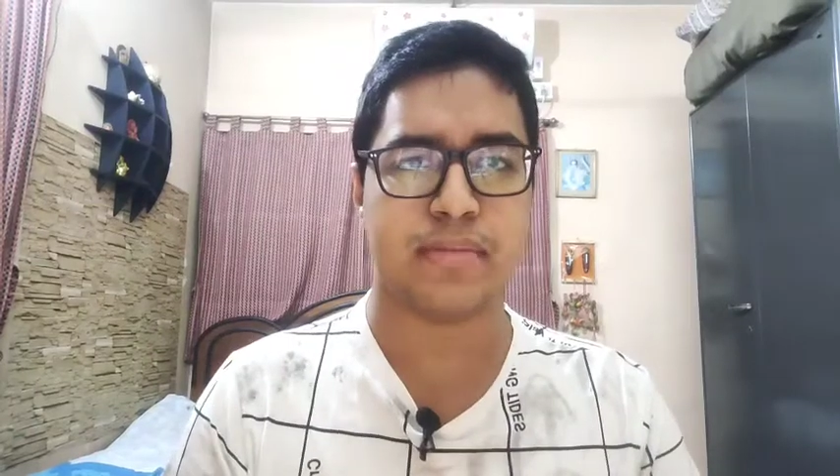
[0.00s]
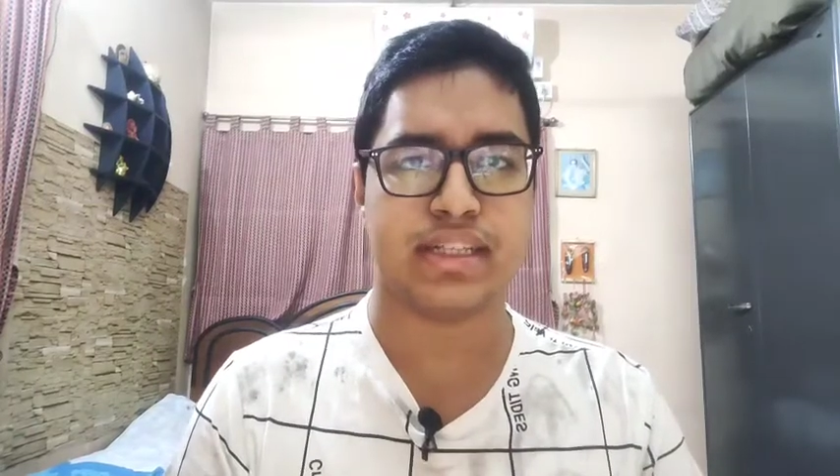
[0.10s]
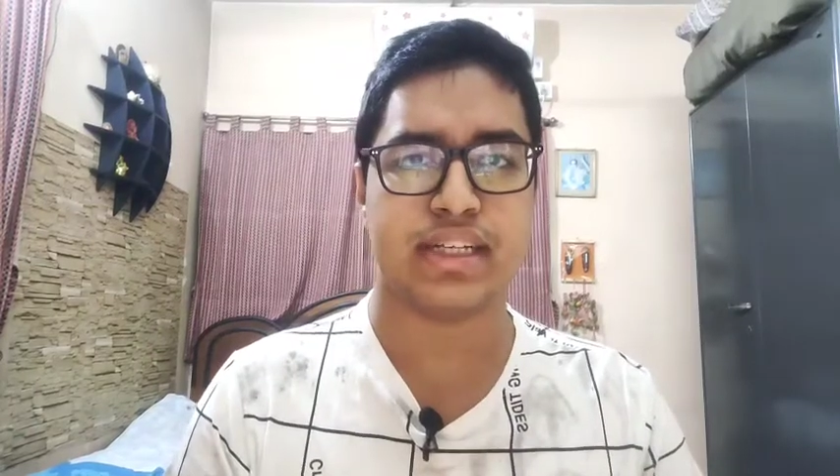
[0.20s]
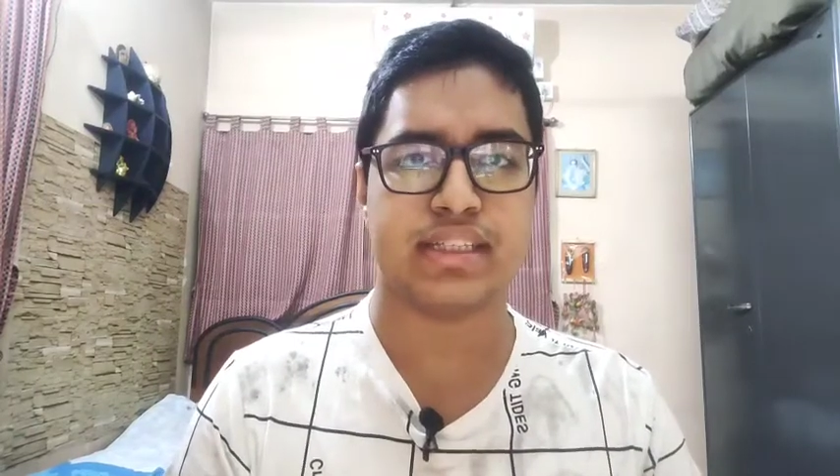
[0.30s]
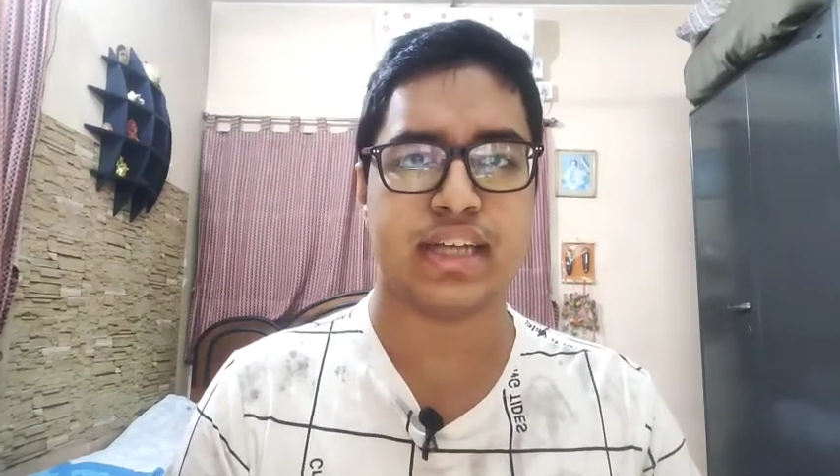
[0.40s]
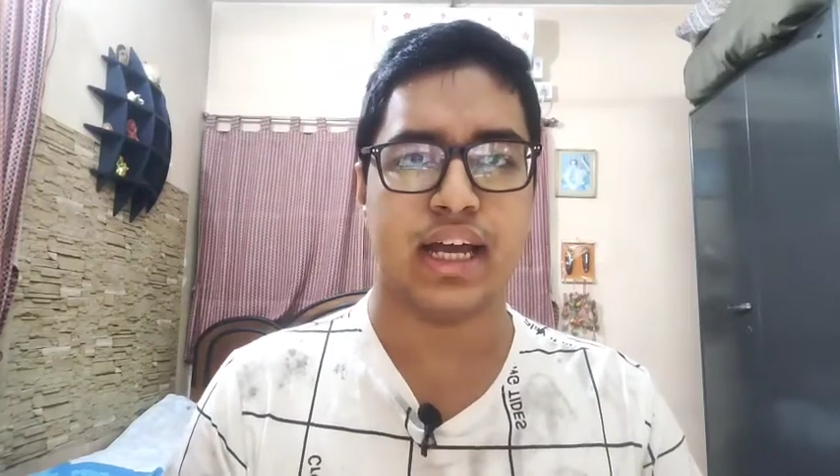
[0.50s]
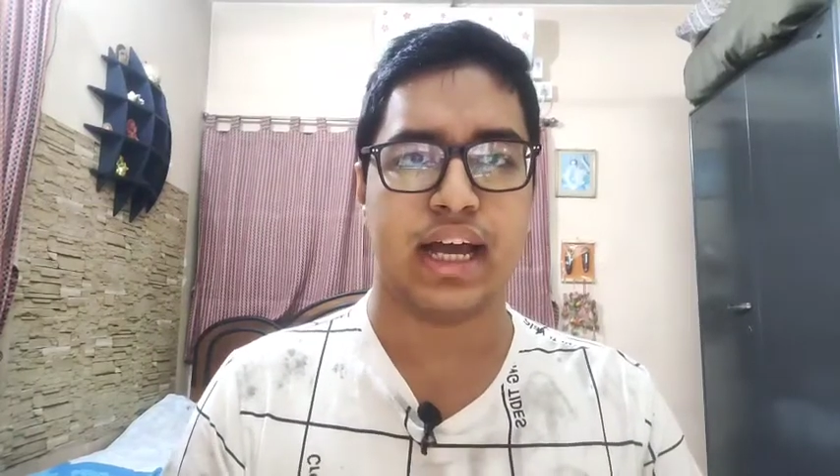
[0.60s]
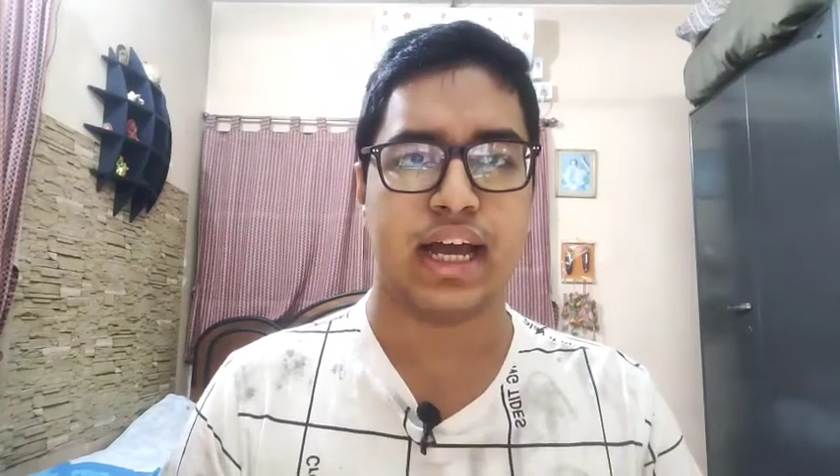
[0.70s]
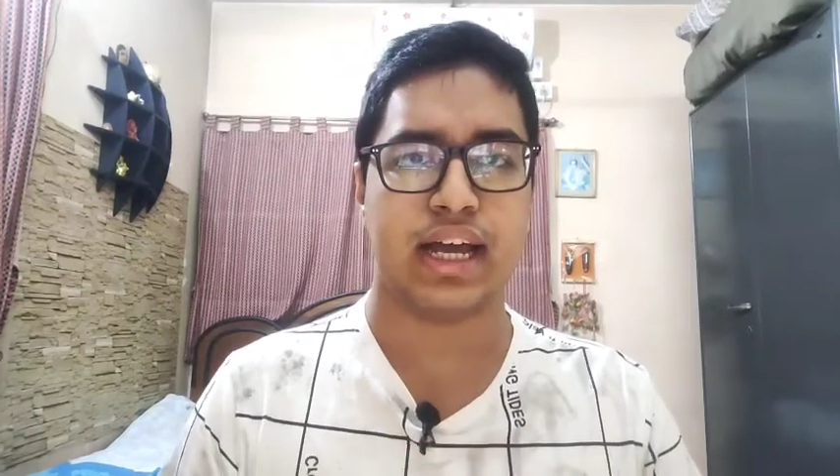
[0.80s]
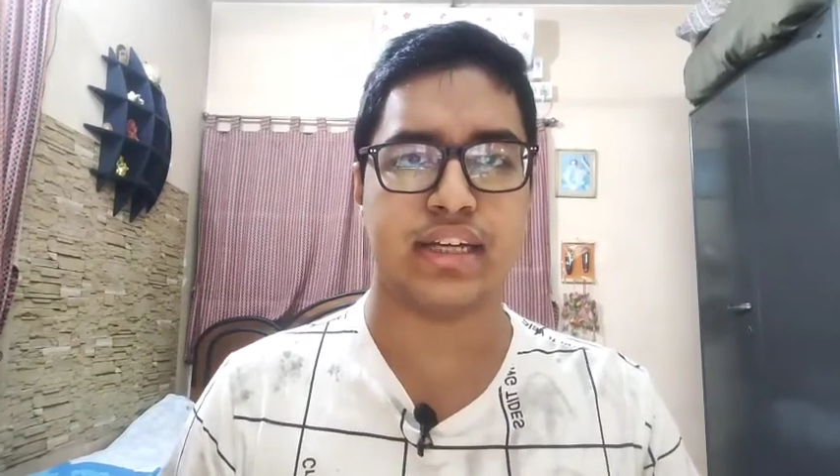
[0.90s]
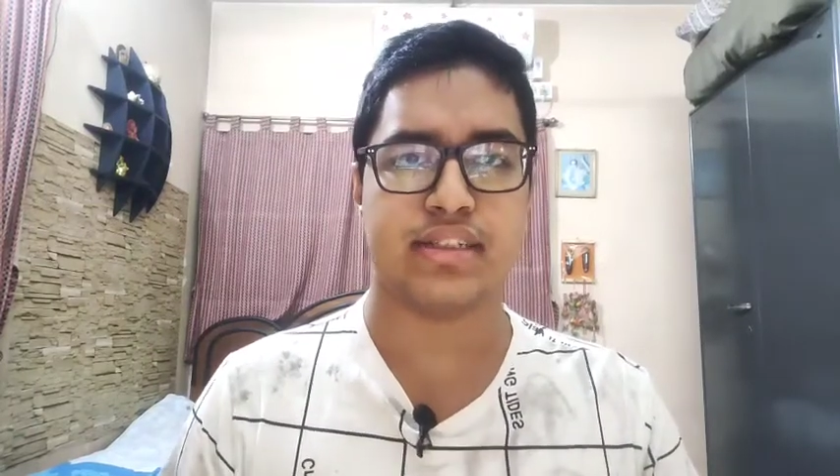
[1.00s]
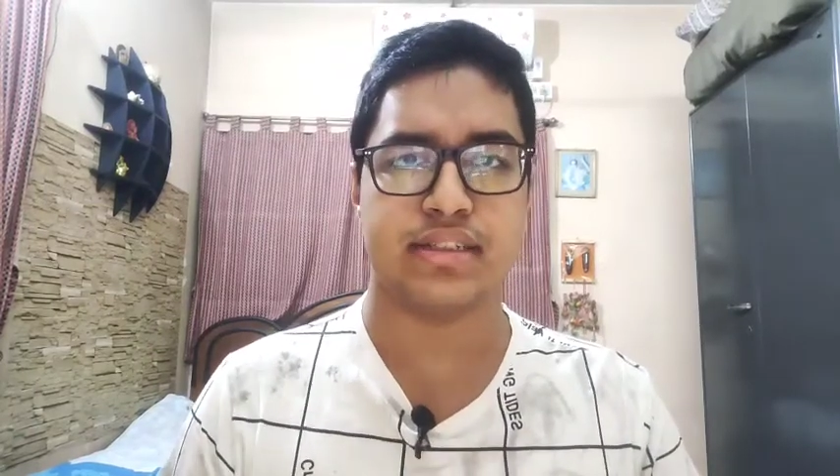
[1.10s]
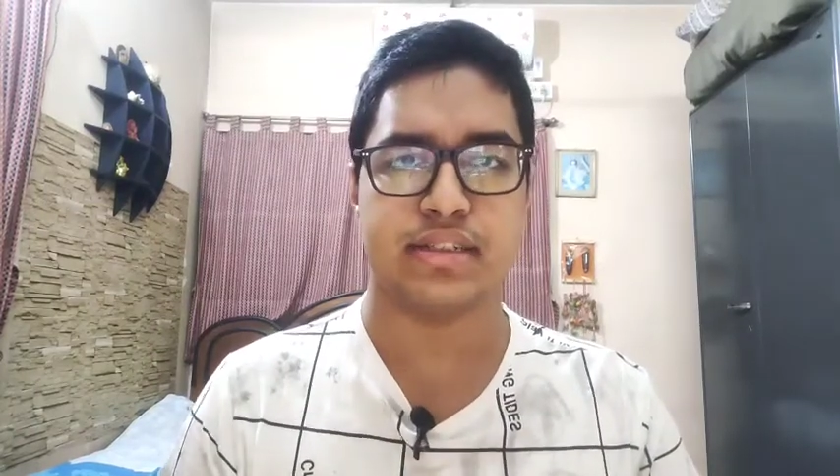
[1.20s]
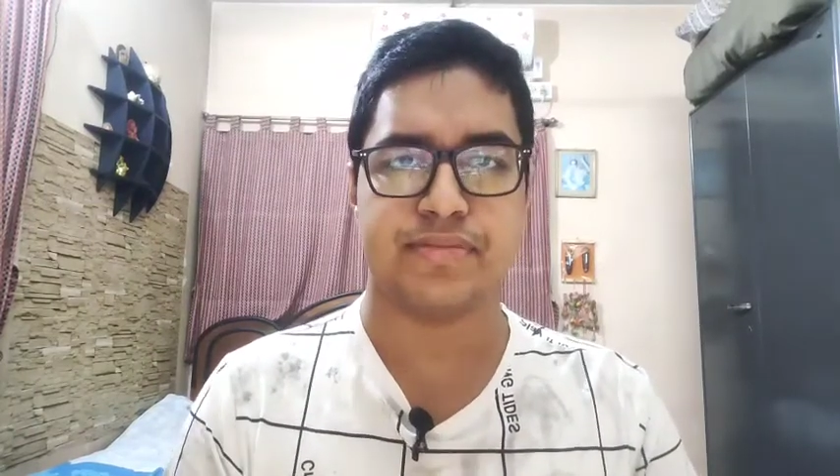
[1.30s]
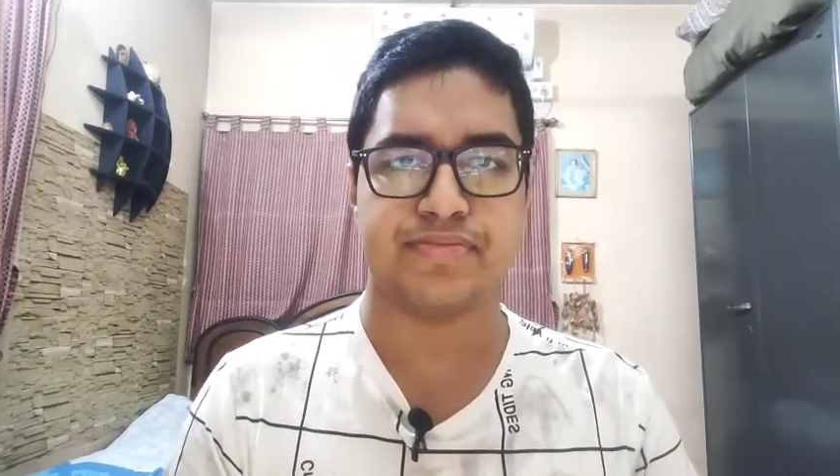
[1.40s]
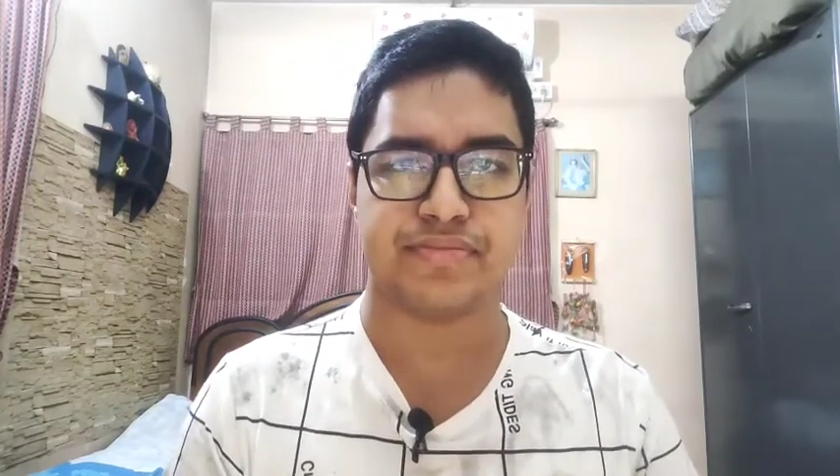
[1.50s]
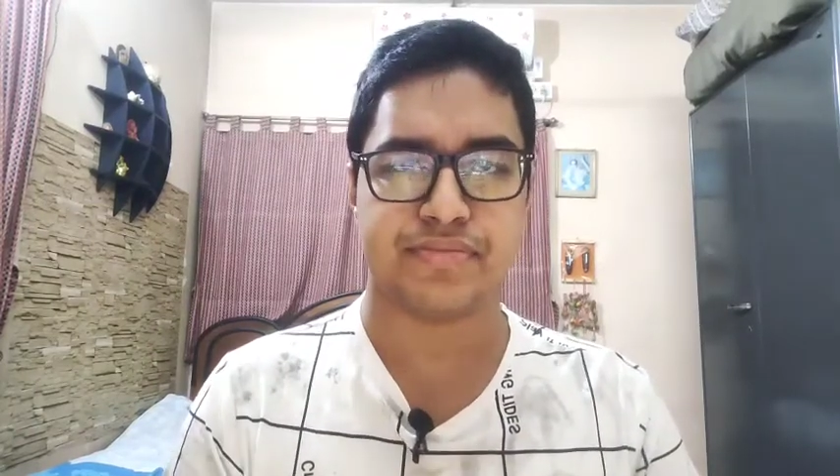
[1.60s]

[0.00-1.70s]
methods and